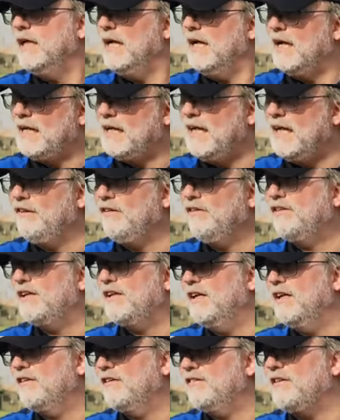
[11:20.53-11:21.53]
against
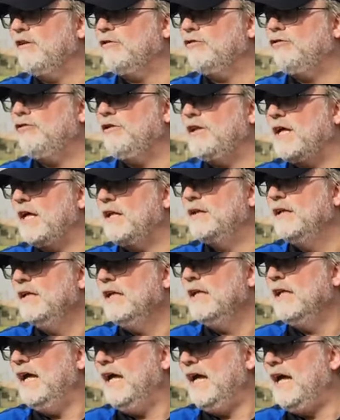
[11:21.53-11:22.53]
South Sudan
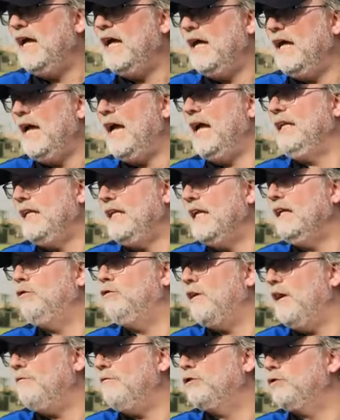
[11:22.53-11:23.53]
and then
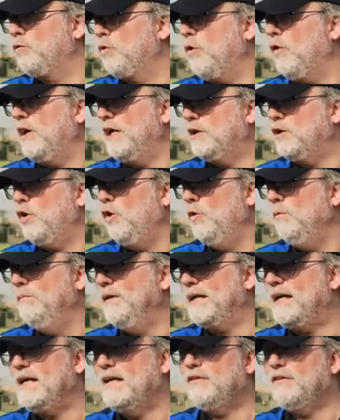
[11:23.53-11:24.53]
to have a draw at home
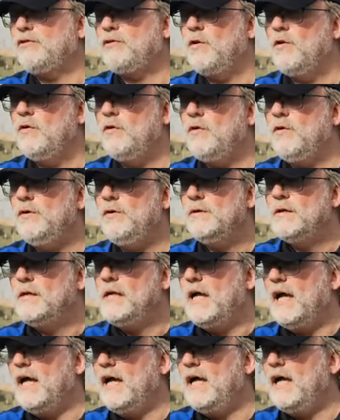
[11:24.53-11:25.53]
against Congo.
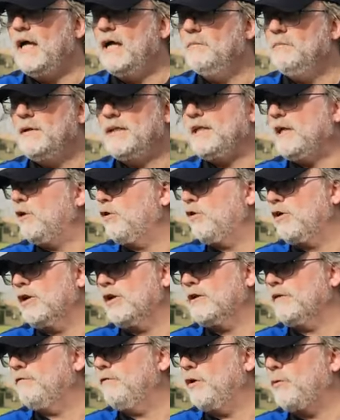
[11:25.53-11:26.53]
But there are a
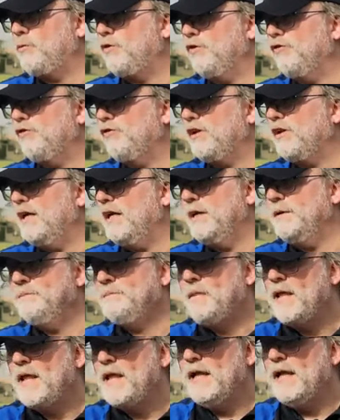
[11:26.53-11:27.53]
lot of options.
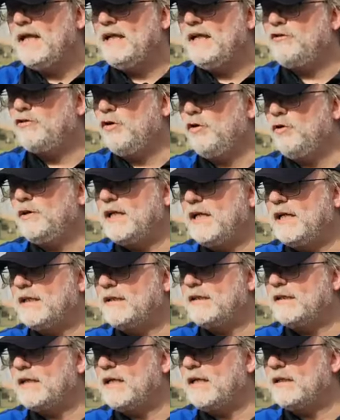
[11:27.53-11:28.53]
It's so that
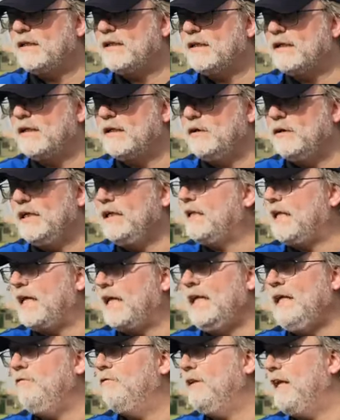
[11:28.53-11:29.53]
it
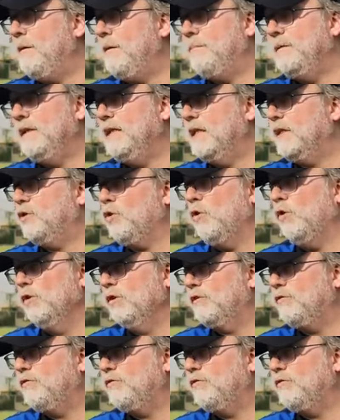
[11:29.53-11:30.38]
can even happen that all